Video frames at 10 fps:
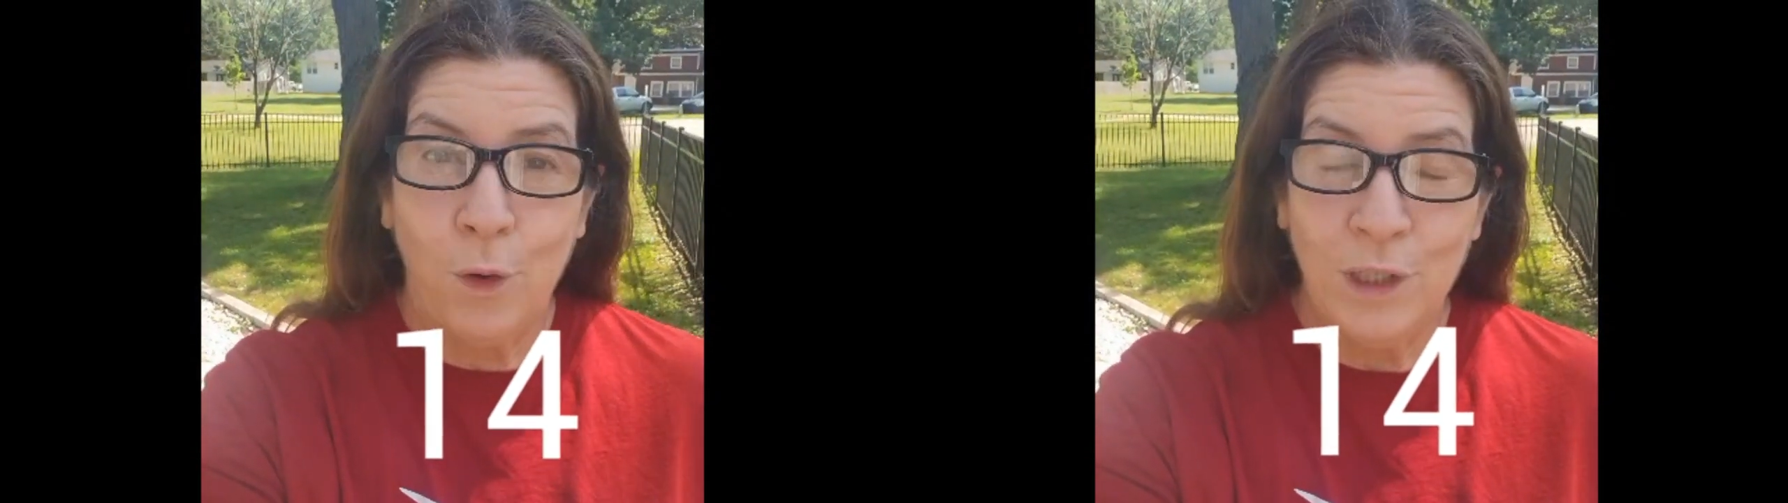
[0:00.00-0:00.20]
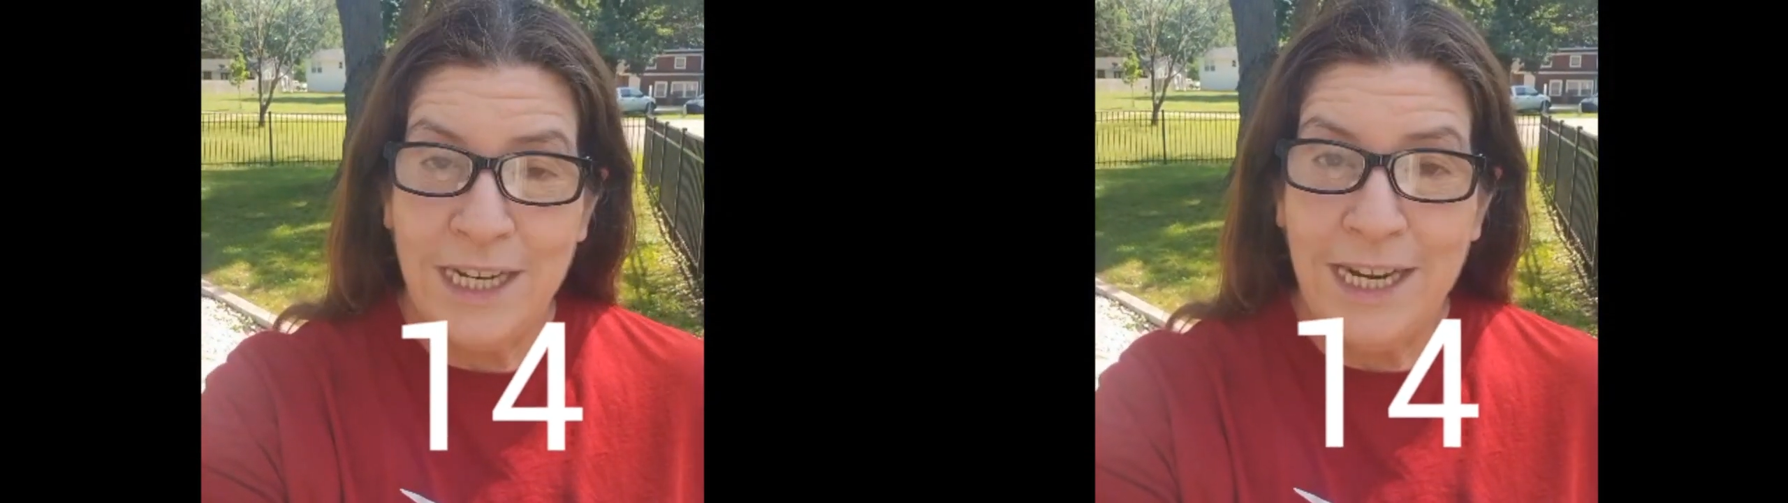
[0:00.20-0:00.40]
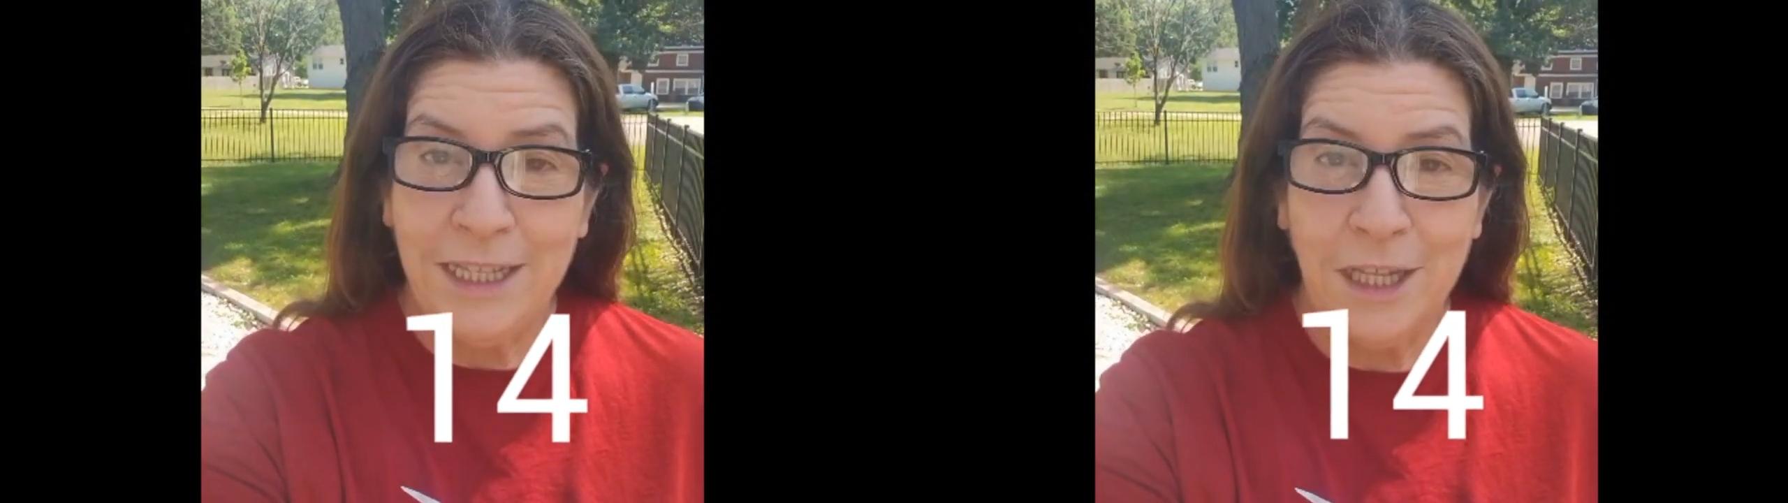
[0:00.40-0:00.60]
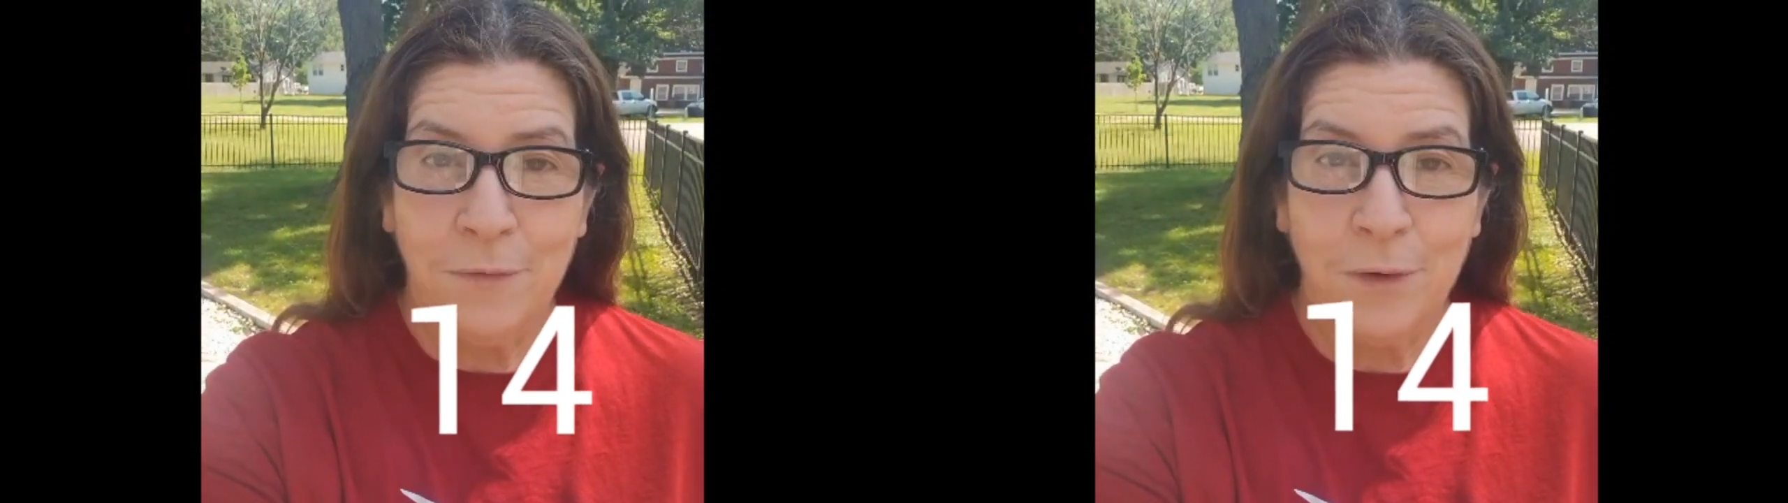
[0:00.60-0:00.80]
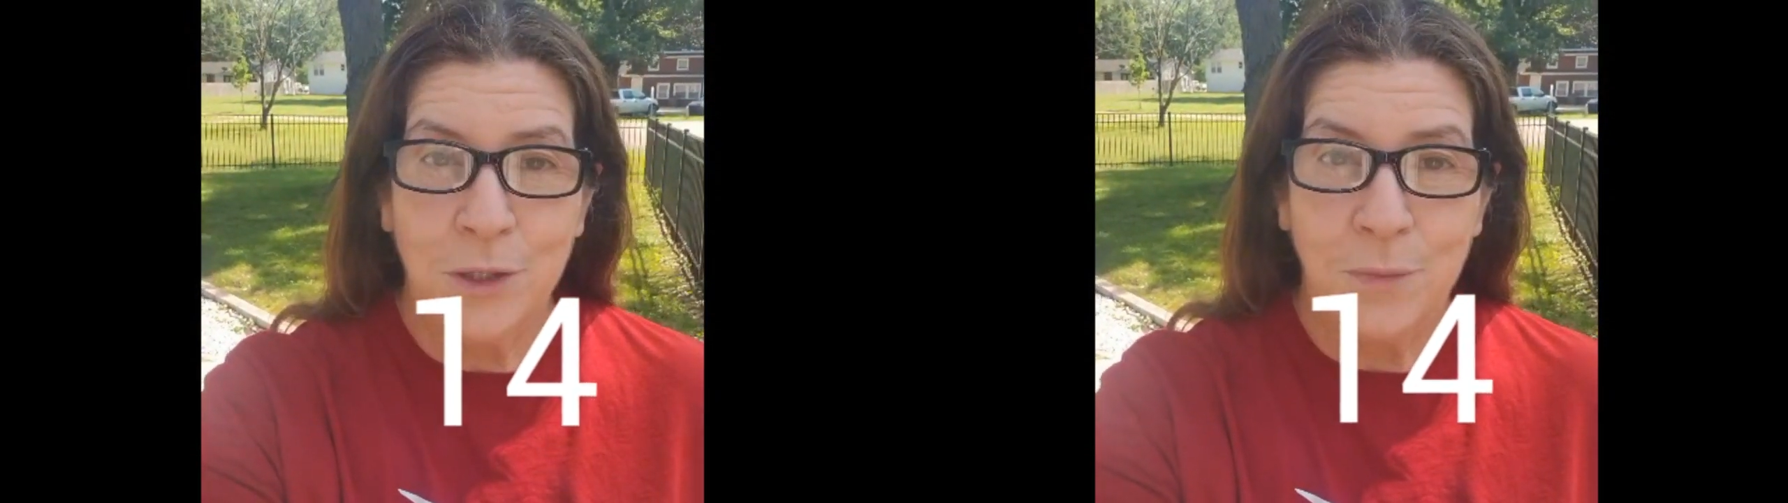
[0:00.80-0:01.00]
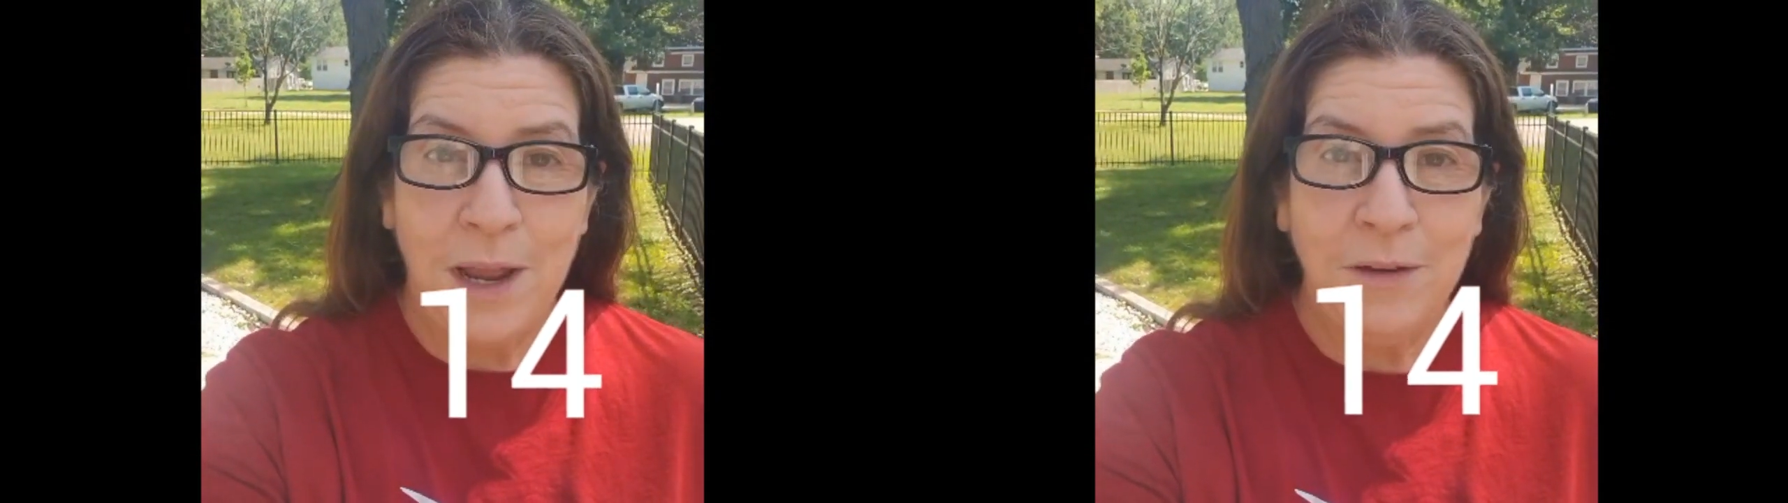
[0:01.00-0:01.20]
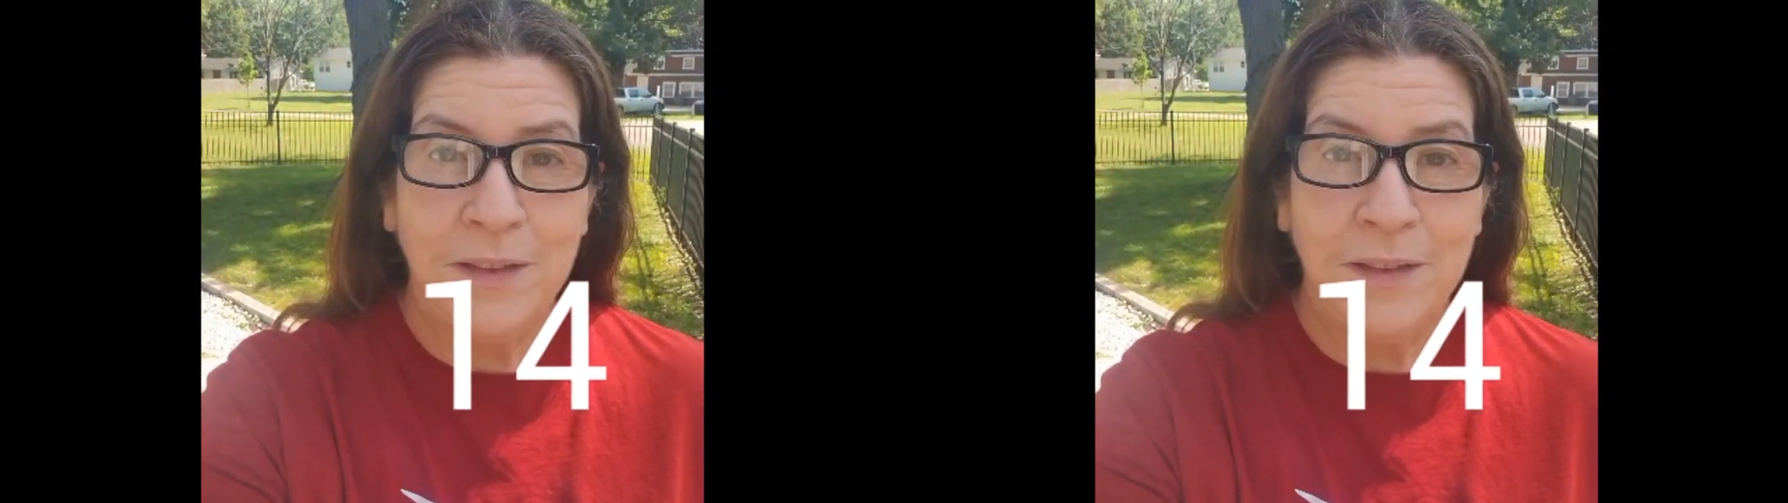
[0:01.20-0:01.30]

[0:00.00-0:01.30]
14th in the first round